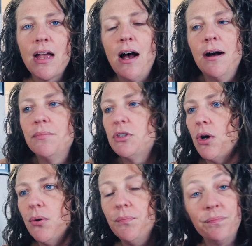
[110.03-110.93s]
Um,
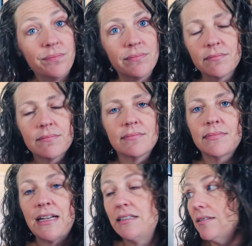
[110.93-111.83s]
so
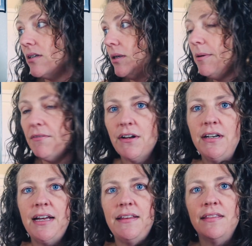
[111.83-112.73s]
that's gonna be
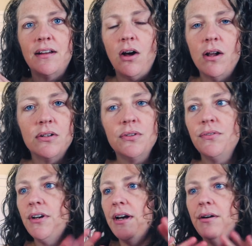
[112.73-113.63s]
fun, and the call is
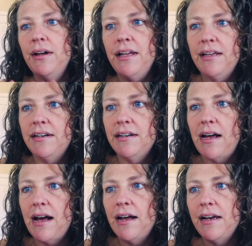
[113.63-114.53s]
over now, and
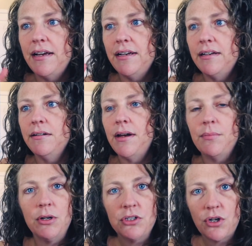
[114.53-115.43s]
I
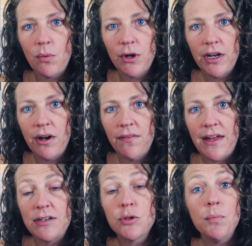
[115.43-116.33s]
am gonna start working on
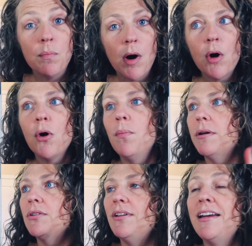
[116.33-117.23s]
that tomorrow,
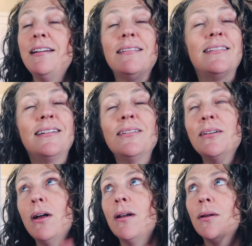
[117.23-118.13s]
but today is
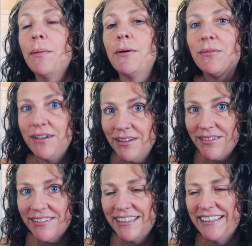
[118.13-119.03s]
still all about
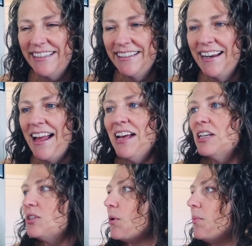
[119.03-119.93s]
nil.
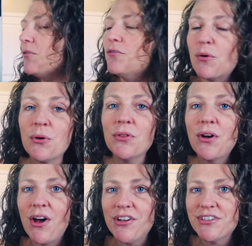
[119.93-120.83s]
So before the
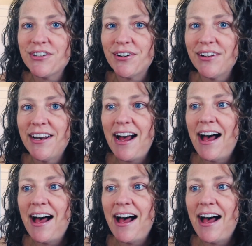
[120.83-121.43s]
call started,